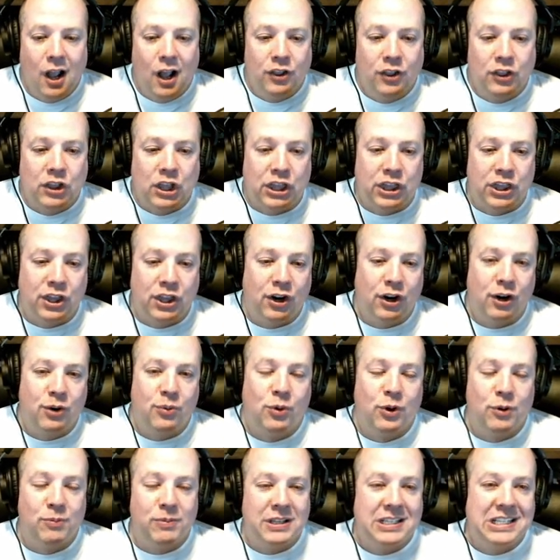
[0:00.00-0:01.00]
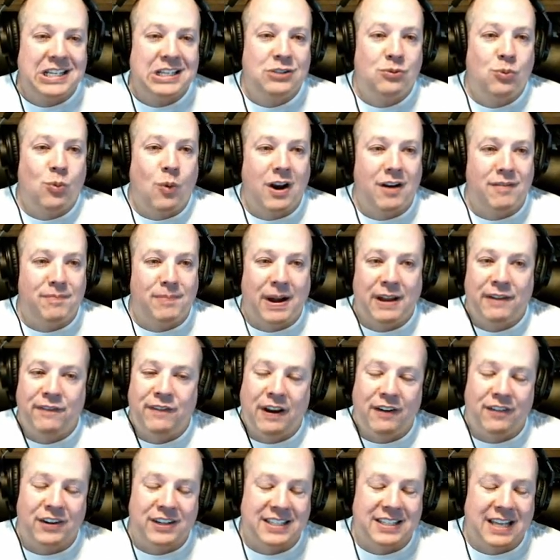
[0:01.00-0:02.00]
The third room, this is one of my
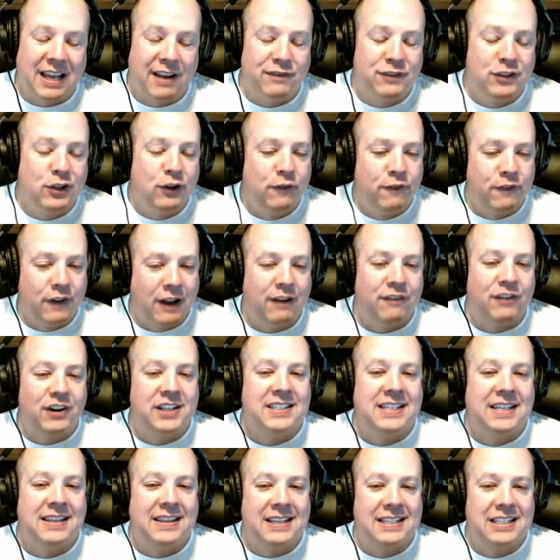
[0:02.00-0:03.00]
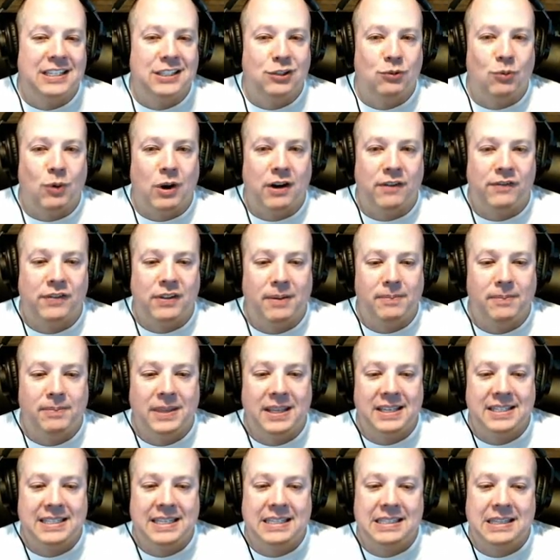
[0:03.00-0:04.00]
favorites. I have two favorites and this is one of them.
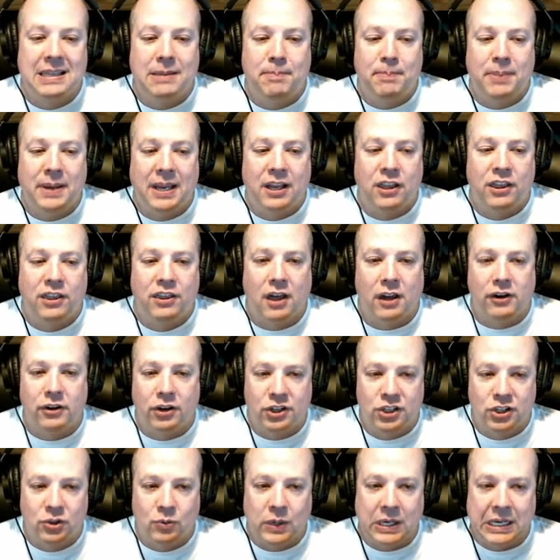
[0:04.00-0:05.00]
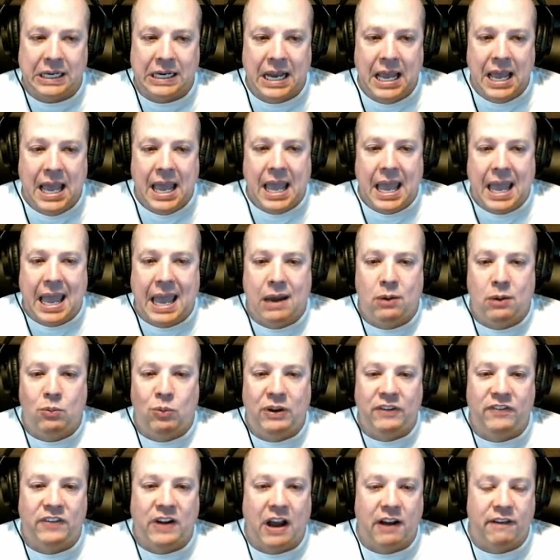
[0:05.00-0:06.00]
This is the Big Thunder suite. And
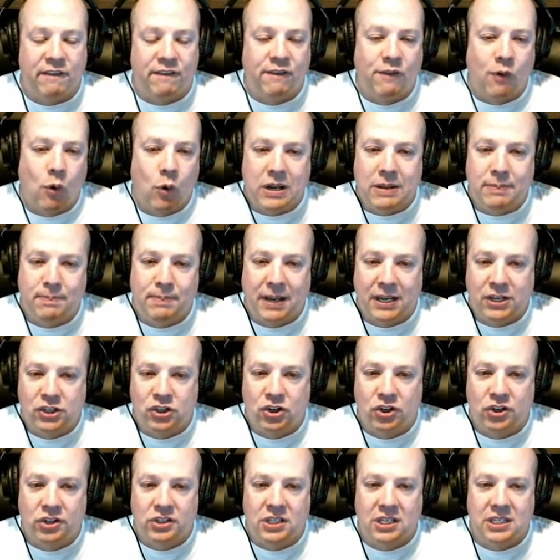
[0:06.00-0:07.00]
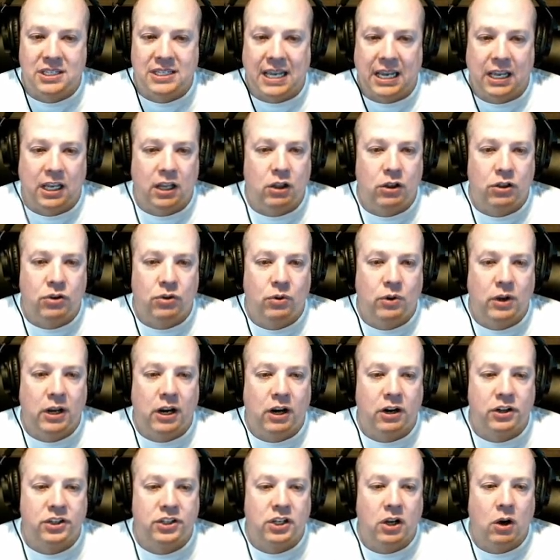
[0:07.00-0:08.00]
we've got 40 pictures to take you through
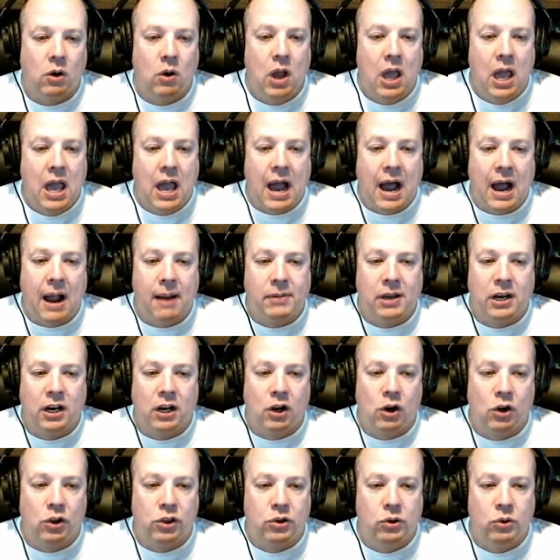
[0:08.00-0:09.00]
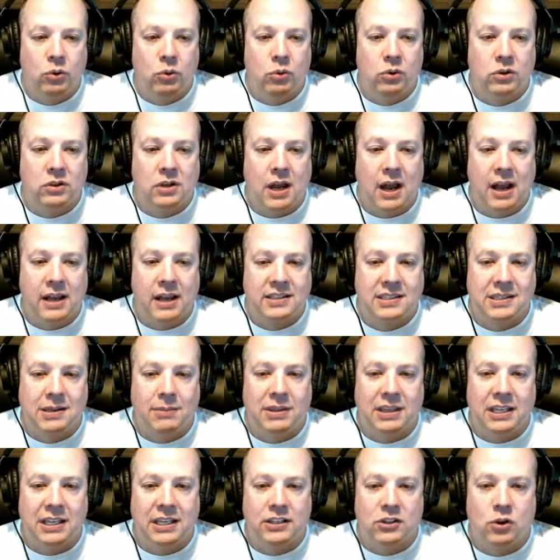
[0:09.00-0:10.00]
here. So I'm going to go through some
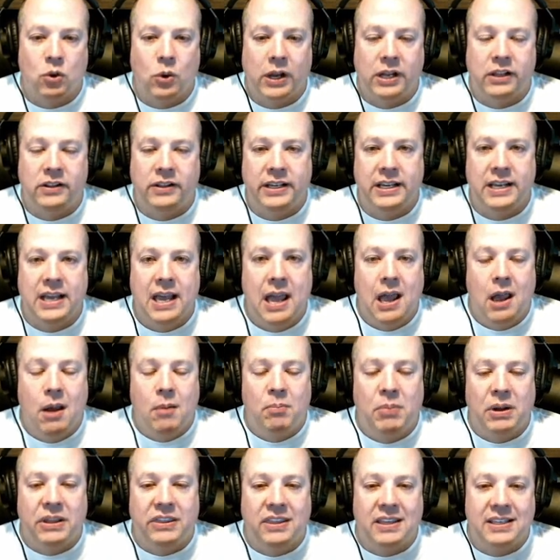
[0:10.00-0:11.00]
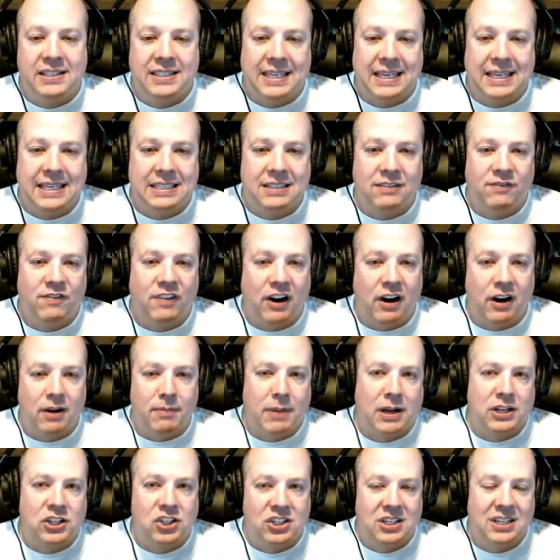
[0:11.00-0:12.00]
of these quickly, but this is very
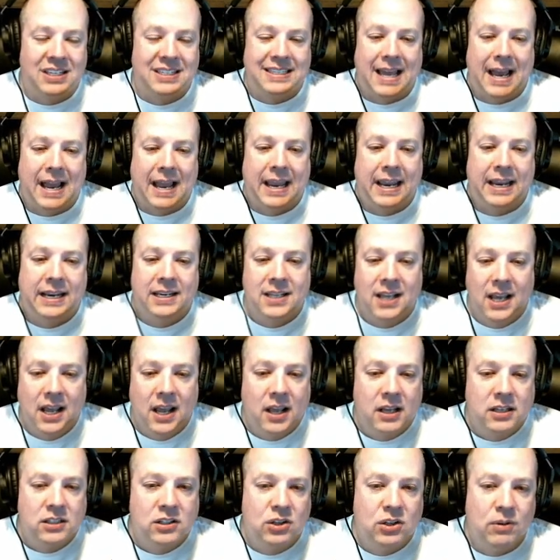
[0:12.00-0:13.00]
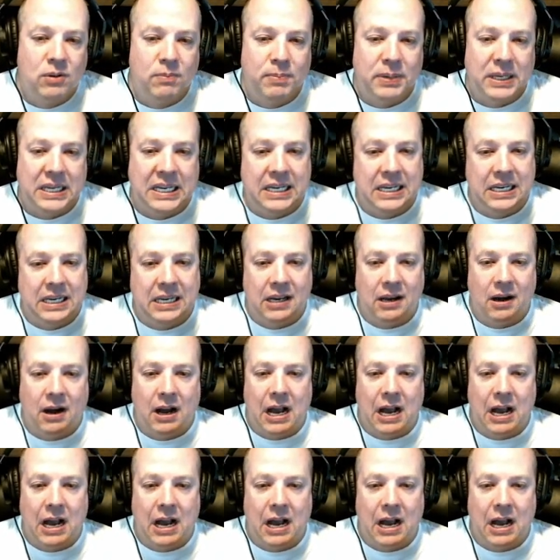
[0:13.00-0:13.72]
much designed to be